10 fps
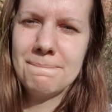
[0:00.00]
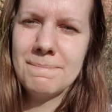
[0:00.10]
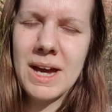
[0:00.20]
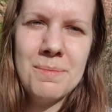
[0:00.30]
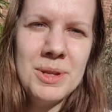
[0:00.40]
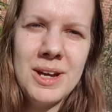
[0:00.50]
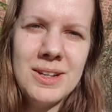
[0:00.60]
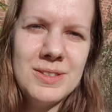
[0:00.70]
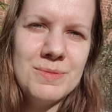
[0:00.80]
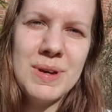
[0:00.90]
I'm
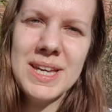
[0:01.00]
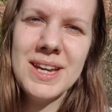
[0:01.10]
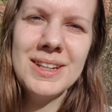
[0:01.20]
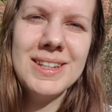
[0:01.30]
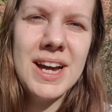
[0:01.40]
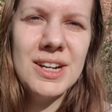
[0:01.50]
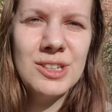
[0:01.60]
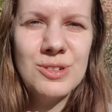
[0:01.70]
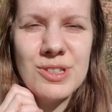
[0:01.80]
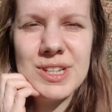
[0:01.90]
not making a
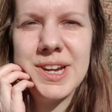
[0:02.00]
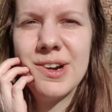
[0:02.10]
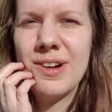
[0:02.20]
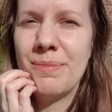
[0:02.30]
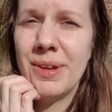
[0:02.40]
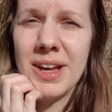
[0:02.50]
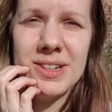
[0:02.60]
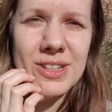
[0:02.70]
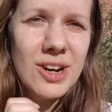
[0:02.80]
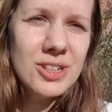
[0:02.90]
diagnosis here. I'm not a
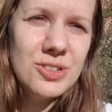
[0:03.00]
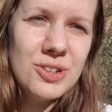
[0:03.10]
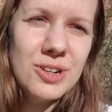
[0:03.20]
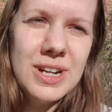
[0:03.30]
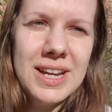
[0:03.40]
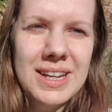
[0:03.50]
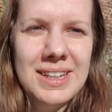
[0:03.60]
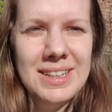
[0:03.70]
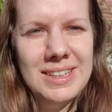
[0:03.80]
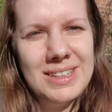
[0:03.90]
doctor.
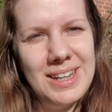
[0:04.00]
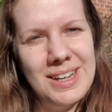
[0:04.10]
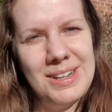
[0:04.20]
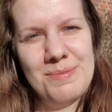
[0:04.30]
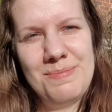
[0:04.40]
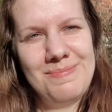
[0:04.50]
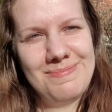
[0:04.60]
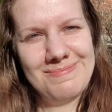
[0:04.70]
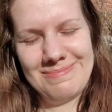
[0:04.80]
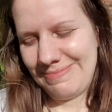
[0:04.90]
I'm
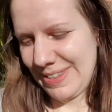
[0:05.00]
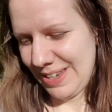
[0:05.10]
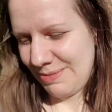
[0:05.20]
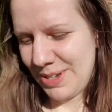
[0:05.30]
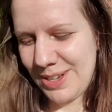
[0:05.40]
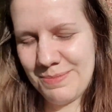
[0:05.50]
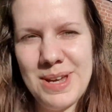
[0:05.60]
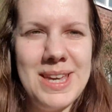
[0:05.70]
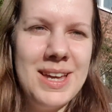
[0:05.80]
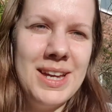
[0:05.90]
not
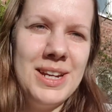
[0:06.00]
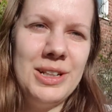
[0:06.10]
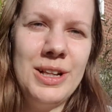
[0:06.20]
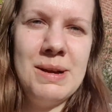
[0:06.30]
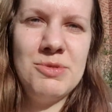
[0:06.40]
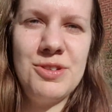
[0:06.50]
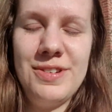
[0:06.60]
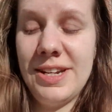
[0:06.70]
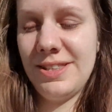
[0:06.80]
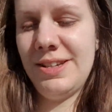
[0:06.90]
making any claims of
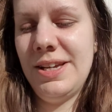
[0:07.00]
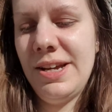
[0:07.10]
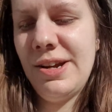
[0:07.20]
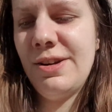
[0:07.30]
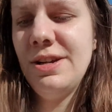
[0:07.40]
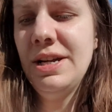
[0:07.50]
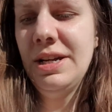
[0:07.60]
anything here.